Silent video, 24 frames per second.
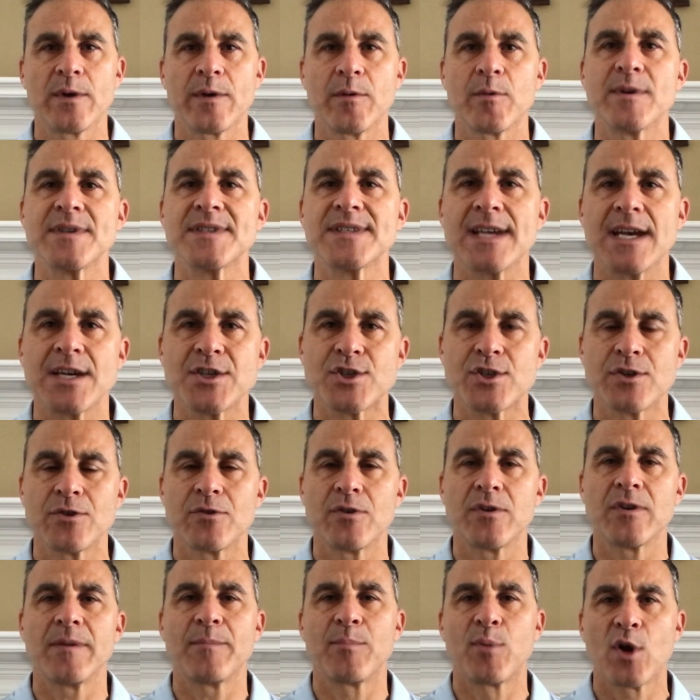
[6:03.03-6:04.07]
a recession or a
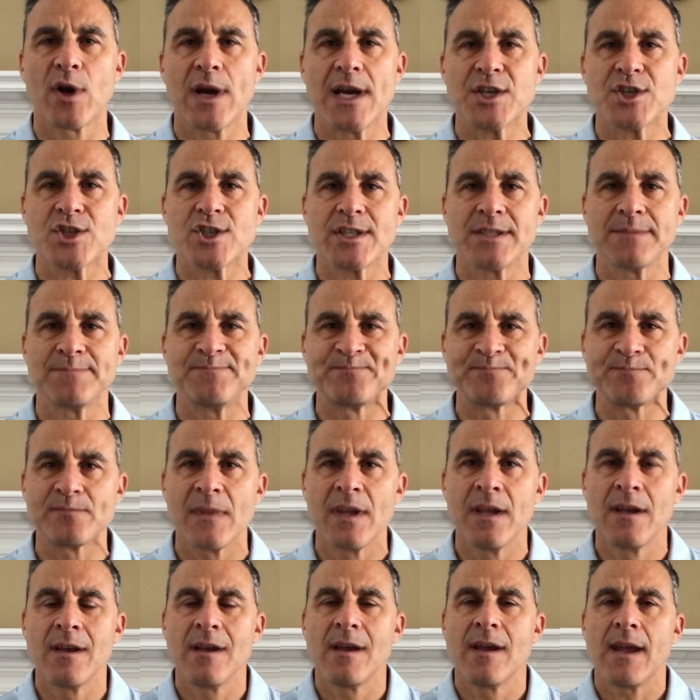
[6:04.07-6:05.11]
depression
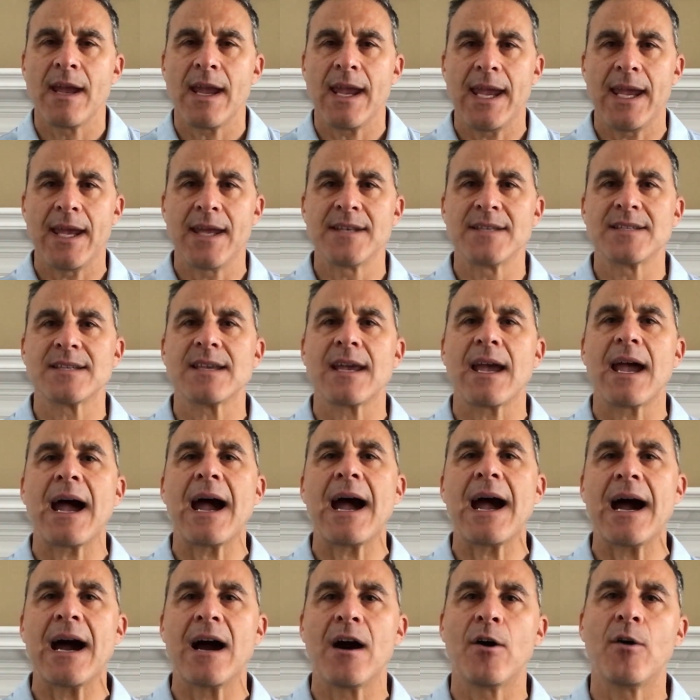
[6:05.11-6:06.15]
and
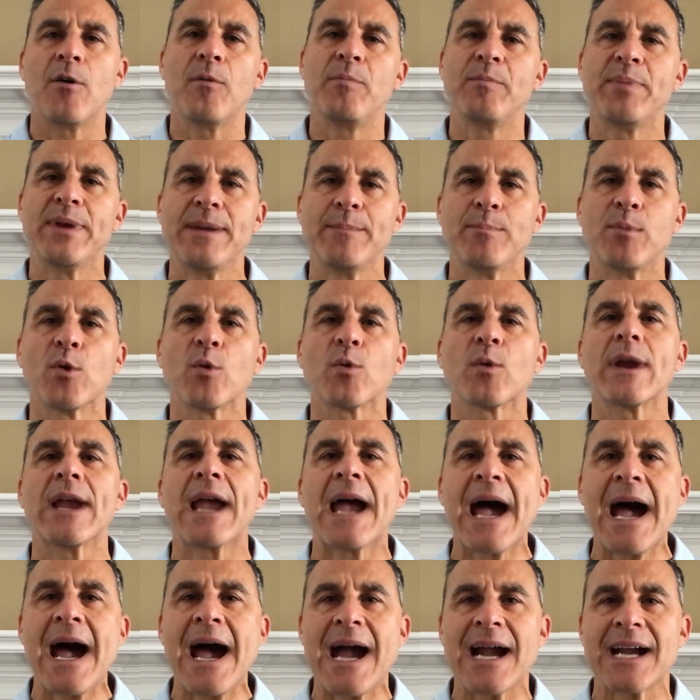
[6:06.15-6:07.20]
how people
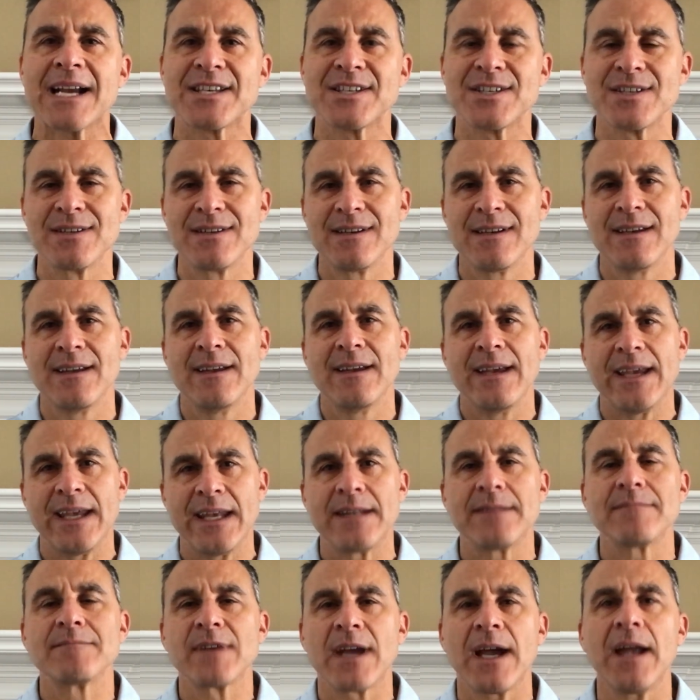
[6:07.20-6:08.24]
react,
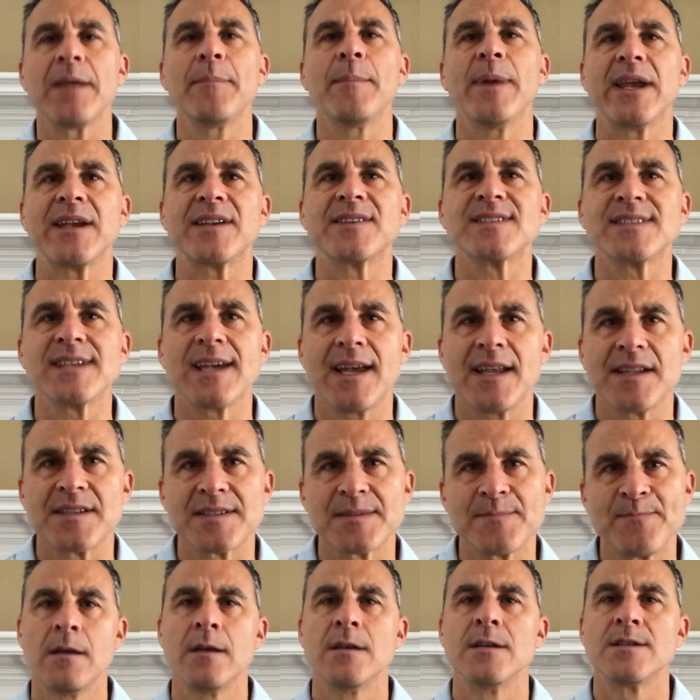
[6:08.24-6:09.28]
it kind of makes sense.
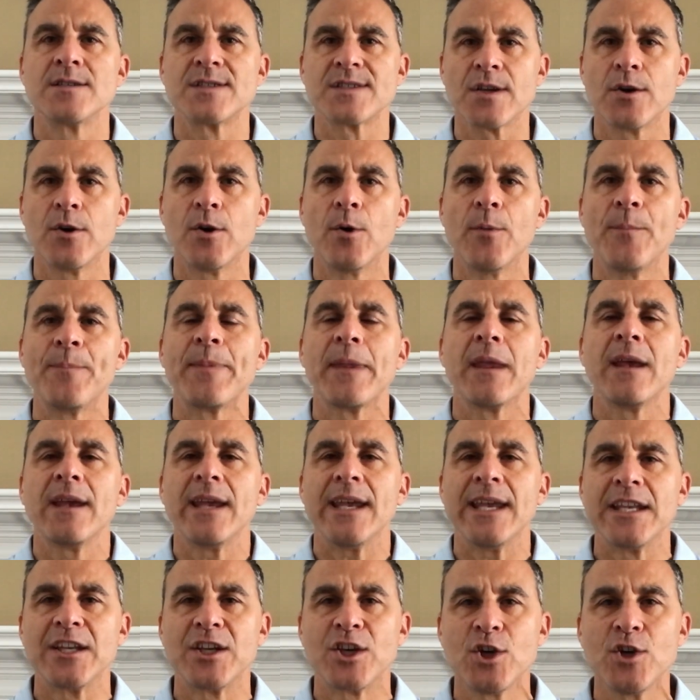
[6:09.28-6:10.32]
So
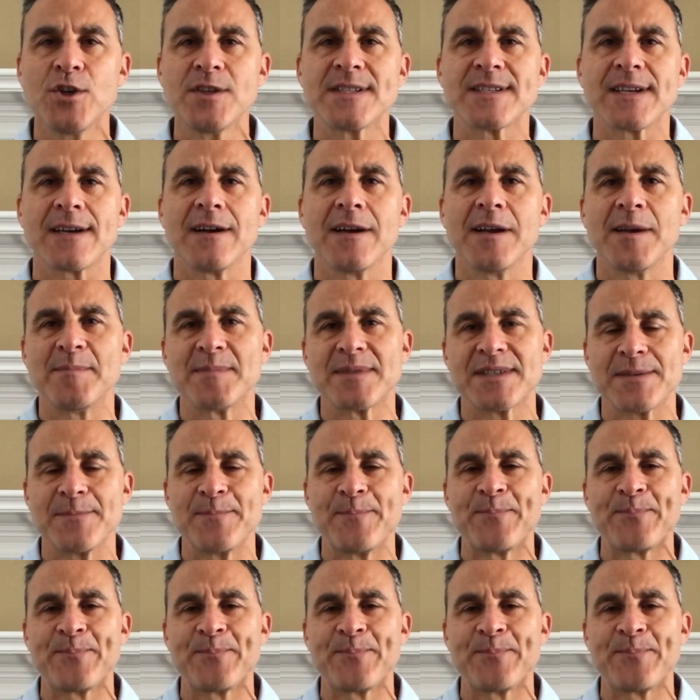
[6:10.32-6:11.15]
in good times,